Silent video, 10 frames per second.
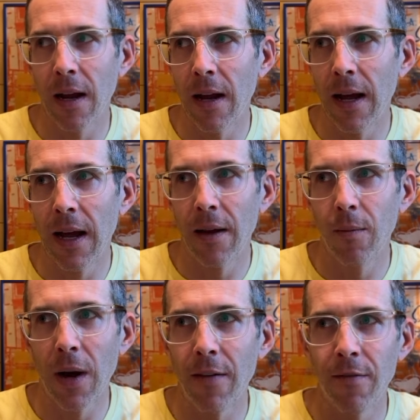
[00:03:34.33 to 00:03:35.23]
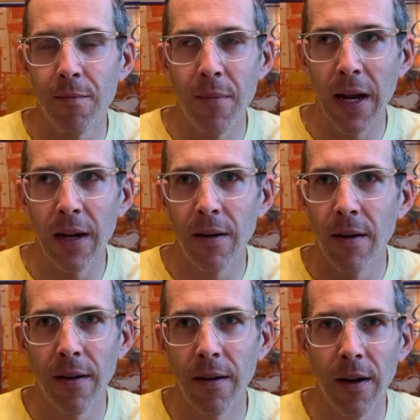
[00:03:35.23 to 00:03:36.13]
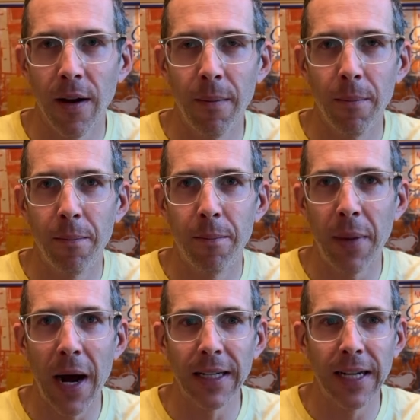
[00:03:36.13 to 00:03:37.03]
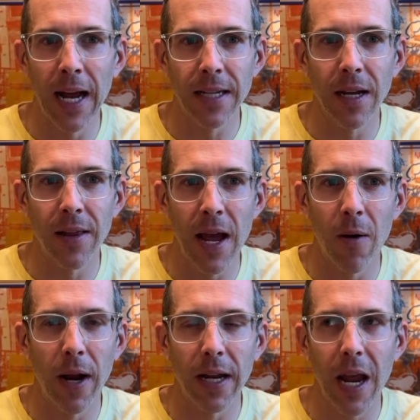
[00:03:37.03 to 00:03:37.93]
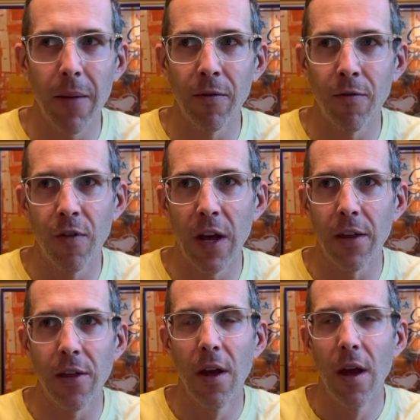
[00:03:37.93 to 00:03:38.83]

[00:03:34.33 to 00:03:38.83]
I've made a podcast on that when I came in fifth.